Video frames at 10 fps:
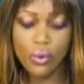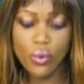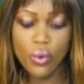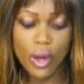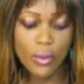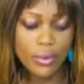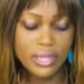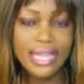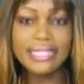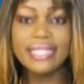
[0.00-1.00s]
who were
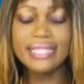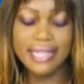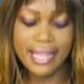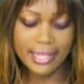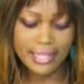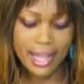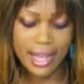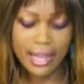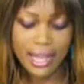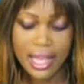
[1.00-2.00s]
wounded in the
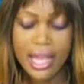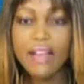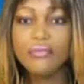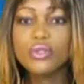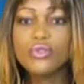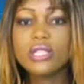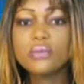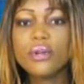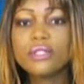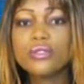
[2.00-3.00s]
attack have been
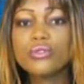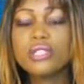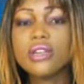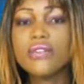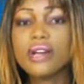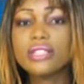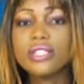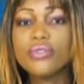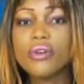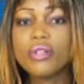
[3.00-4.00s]
transported to several
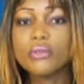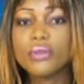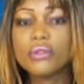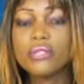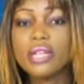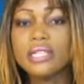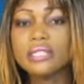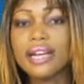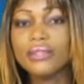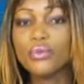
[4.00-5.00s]
district hospitals in
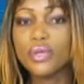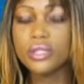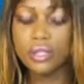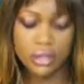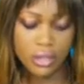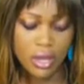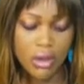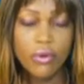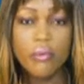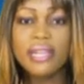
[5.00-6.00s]
that region
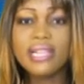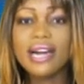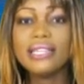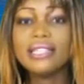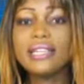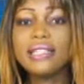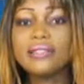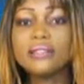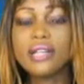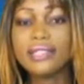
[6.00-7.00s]
for medical
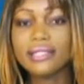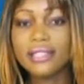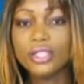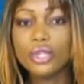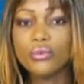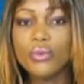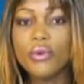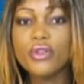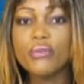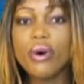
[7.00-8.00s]
attention. We
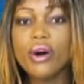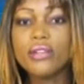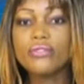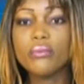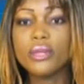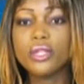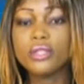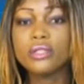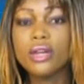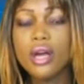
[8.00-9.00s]
bring you more
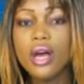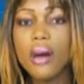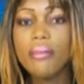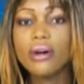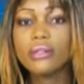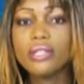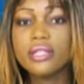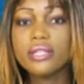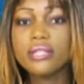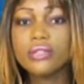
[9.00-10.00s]
information about
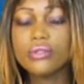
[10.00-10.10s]
this